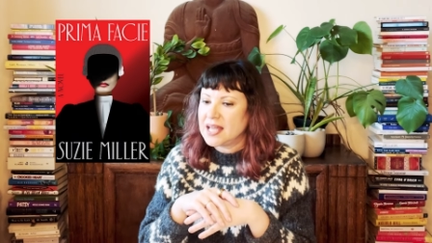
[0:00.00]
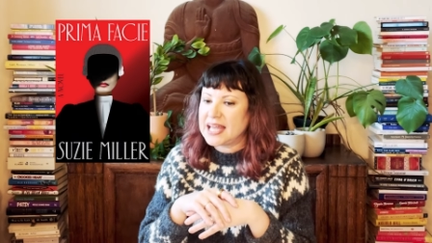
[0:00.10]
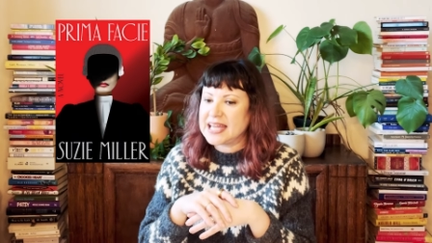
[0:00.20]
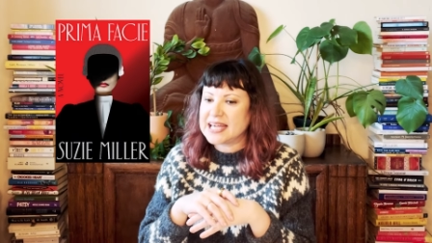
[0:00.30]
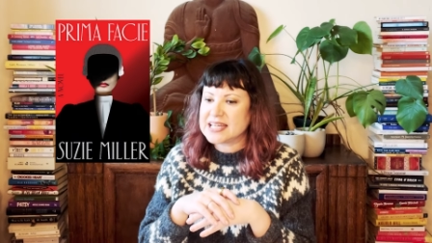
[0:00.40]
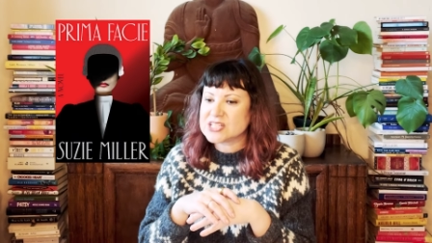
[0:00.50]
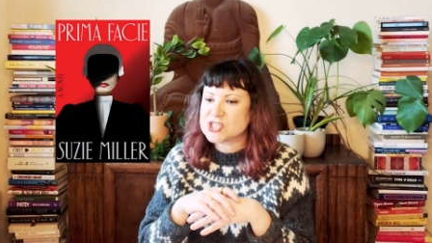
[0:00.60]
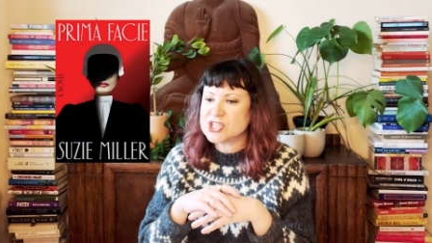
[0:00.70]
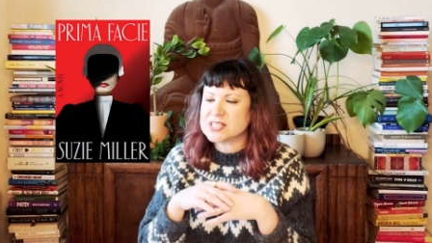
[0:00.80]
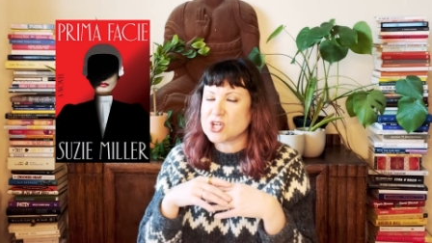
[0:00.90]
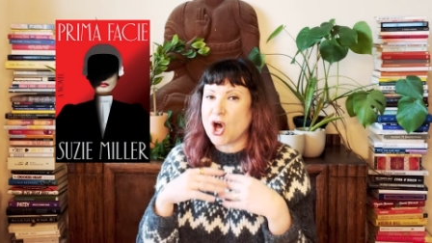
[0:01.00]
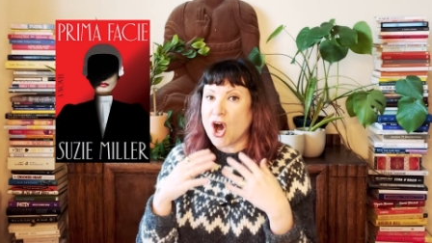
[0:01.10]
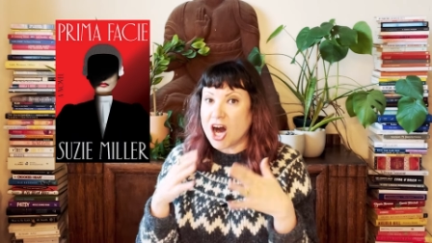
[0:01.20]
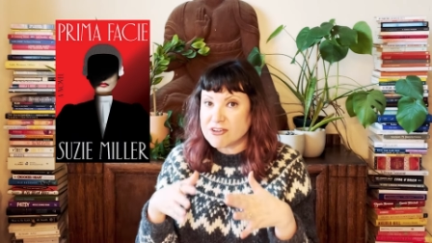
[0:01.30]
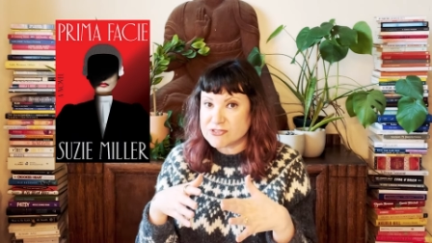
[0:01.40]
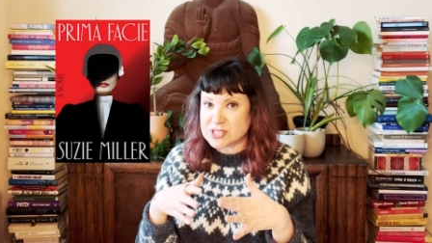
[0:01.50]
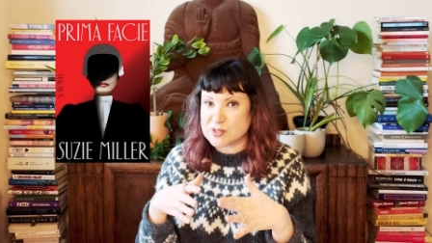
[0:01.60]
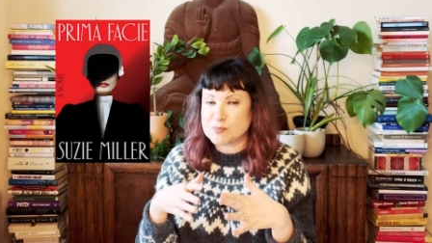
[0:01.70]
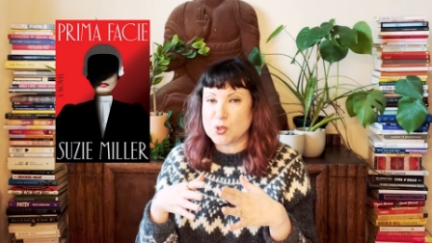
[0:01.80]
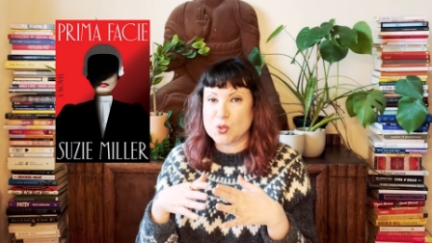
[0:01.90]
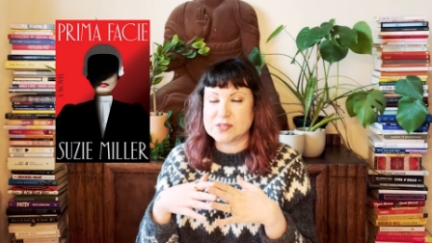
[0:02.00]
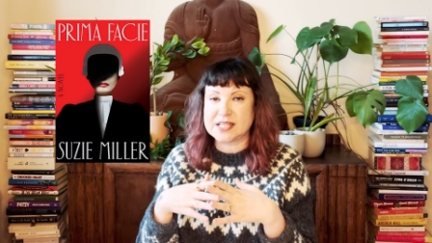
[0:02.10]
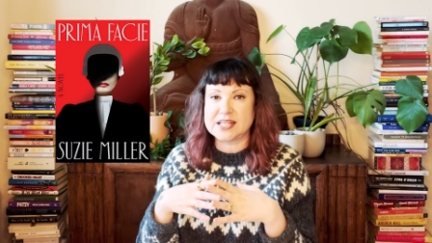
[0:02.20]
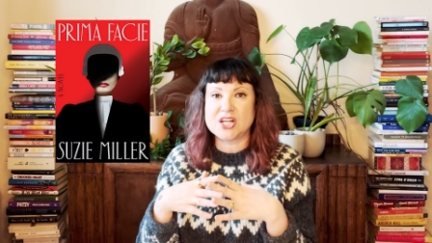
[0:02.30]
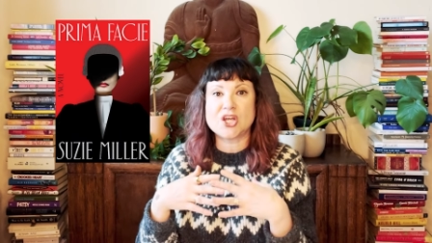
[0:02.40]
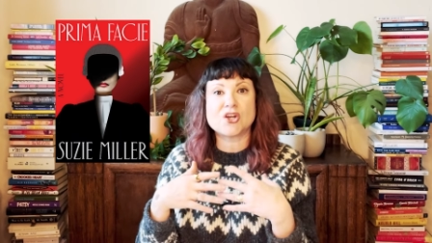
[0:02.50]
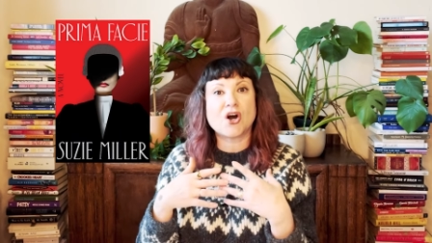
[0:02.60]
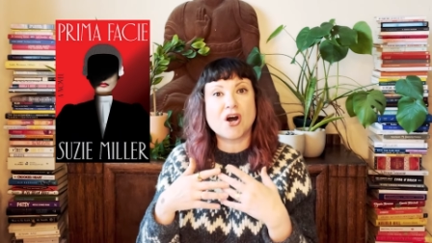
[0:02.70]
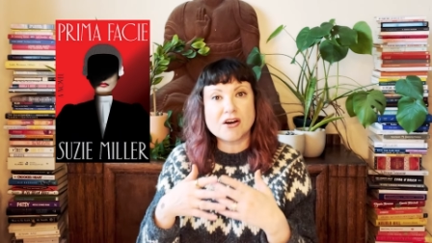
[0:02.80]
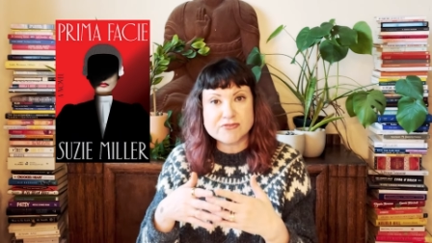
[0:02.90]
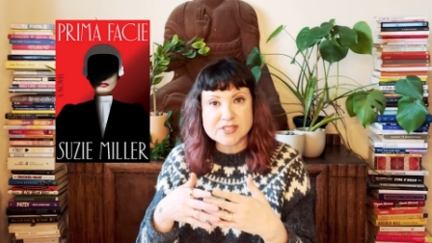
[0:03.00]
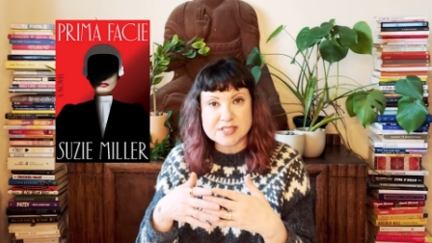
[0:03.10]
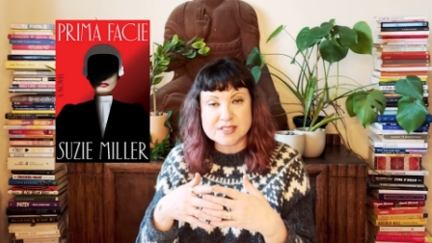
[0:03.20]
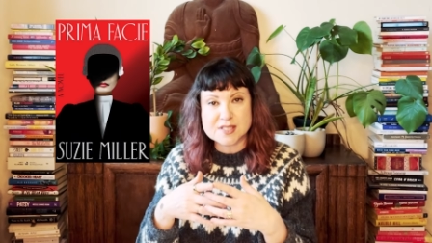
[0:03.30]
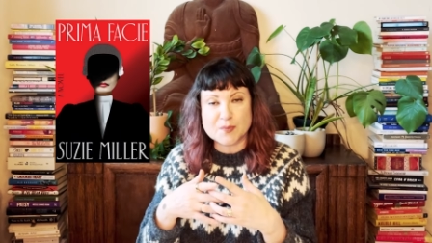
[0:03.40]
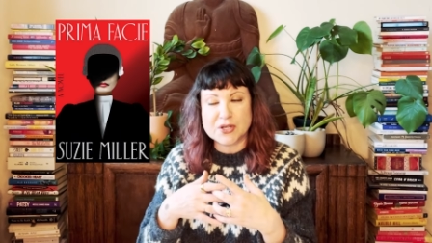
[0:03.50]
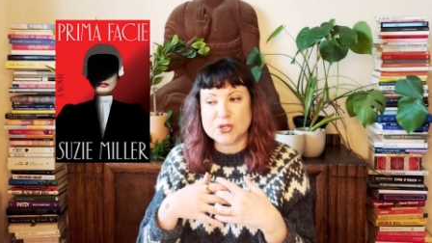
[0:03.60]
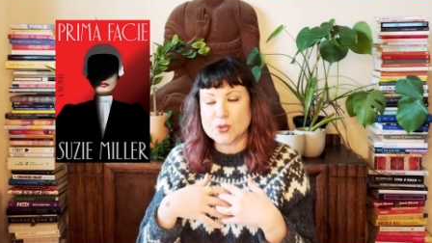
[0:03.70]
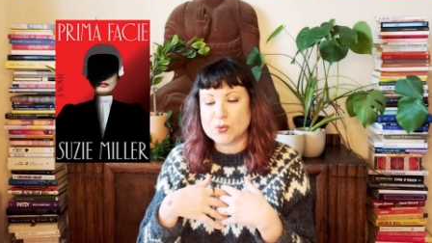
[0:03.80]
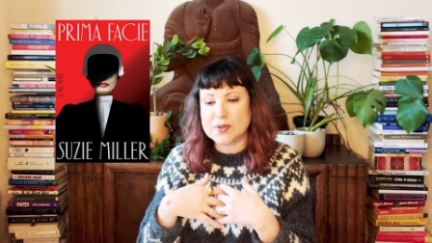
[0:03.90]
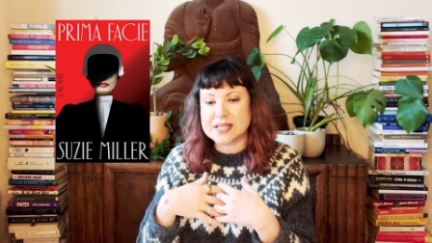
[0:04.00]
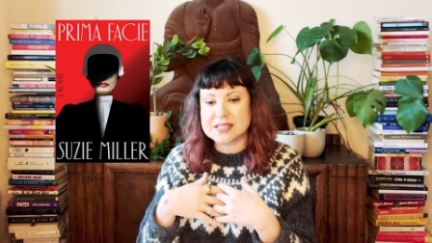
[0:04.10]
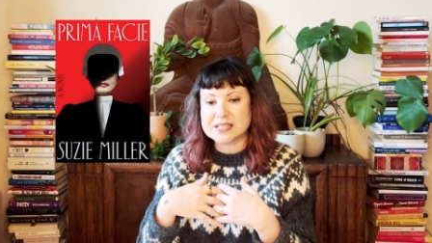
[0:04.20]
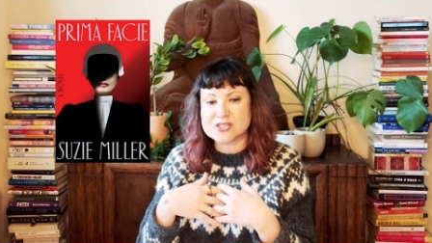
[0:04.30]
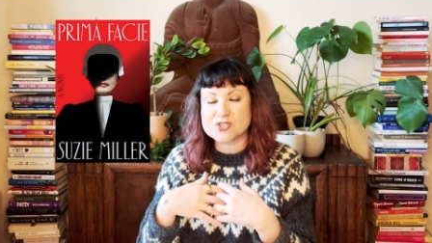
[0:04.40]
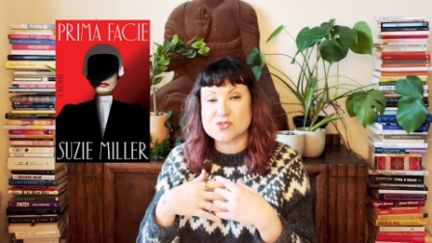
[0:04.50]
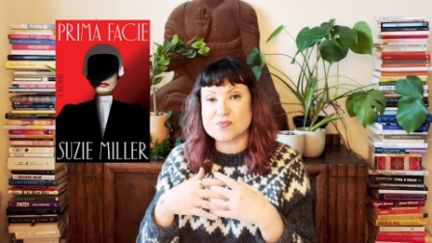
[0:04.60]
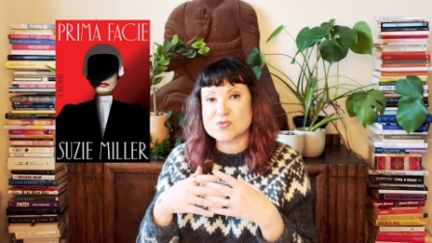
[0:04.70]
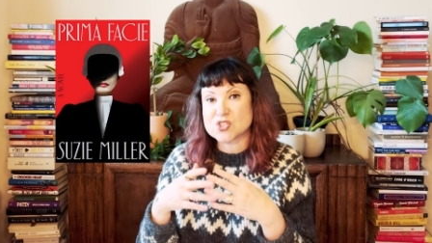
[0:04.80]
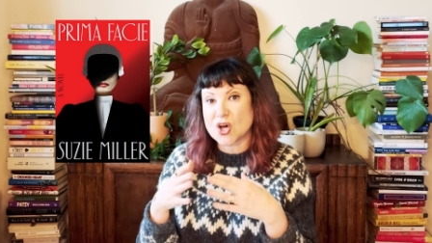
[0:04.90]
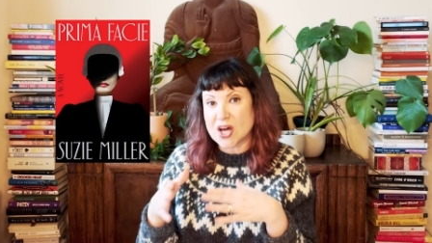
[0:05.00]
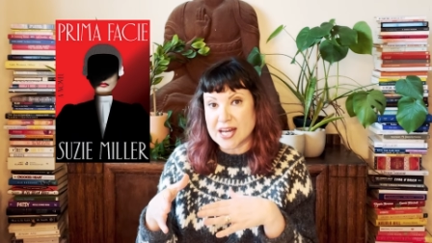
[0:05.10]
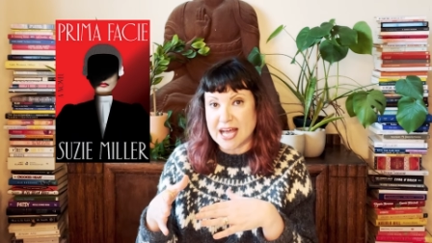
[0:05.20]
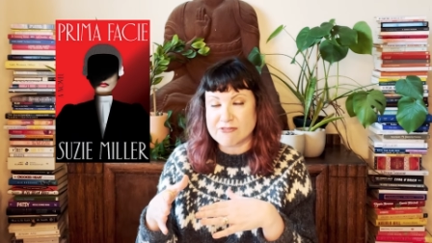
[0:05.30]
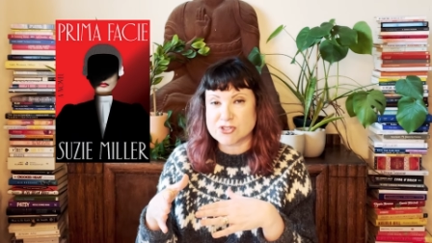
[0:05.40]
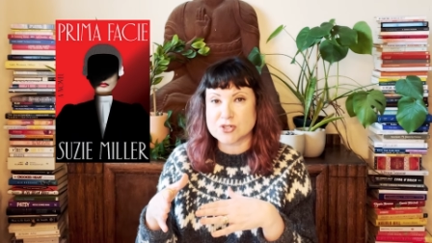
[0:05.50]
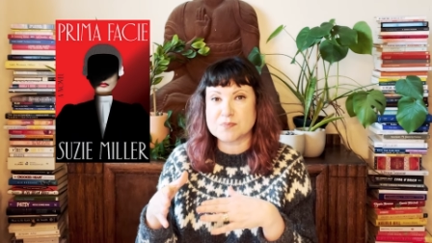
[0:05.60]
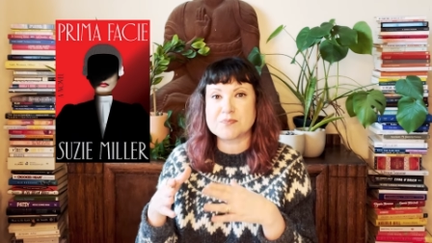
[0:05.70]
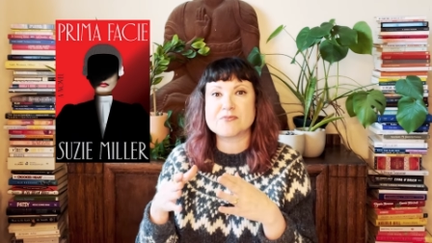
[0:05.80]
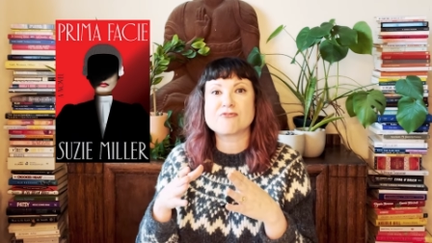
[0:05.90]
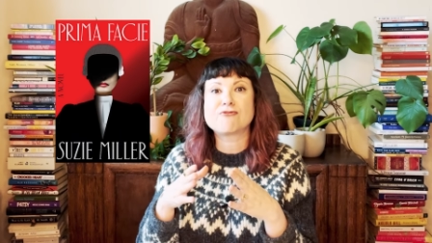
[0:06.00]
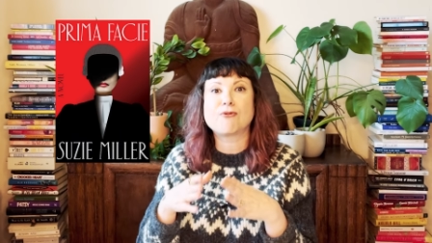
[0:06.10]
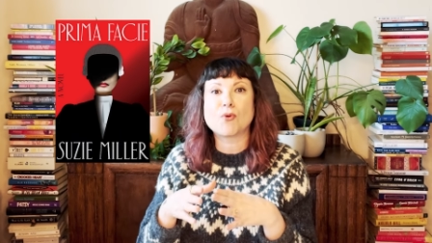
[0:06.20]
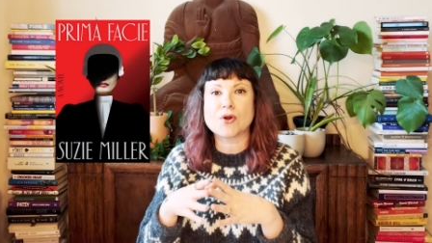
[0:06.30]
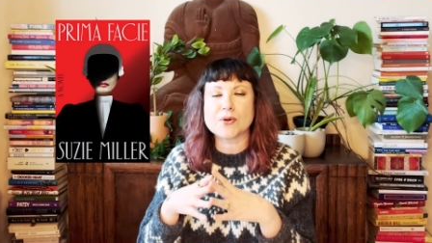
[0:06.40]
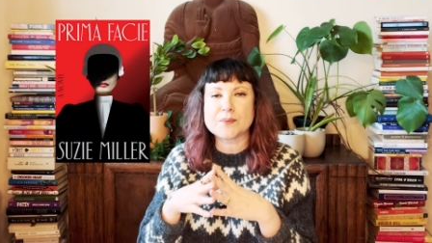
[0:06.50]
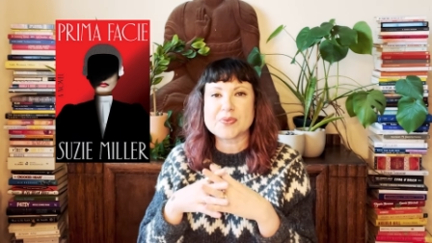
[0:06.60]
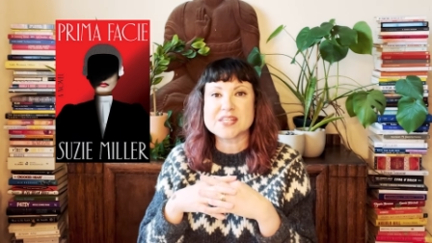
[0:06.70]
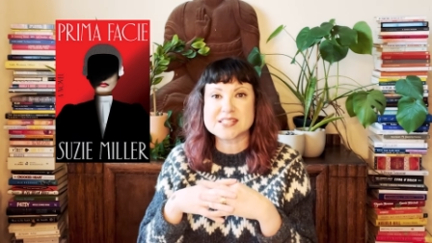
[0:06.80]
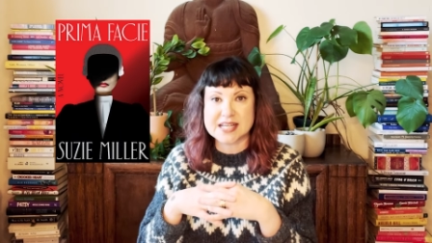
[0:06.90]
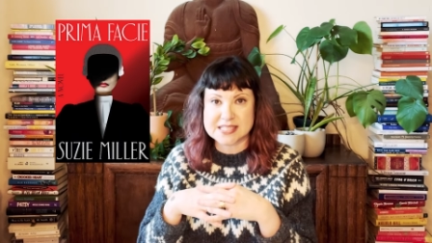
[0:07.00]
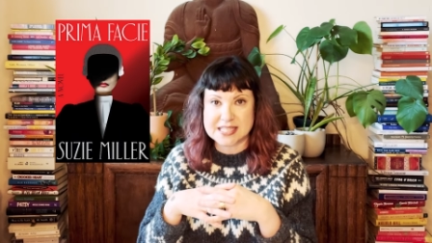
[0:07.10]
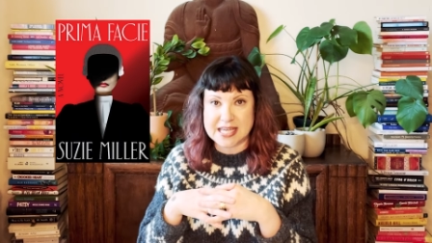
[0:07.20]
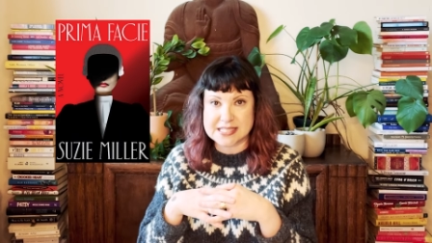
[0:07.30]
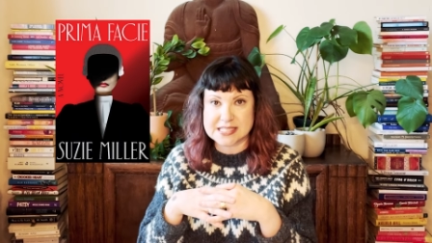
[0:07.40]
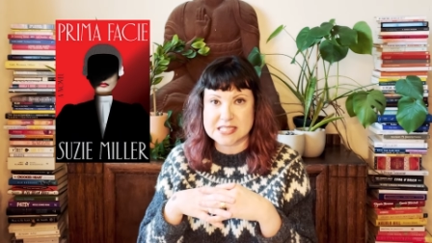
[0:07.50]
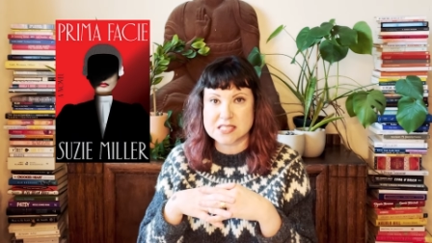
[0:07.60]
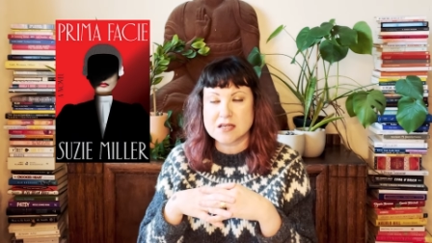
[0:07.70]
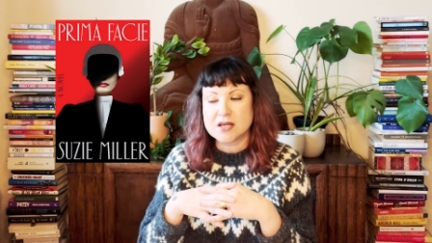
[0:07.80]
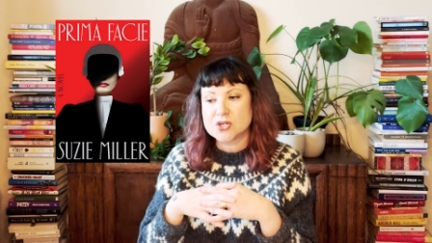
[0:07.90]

And she's often pulled in and often someone who is sought after for sex cases.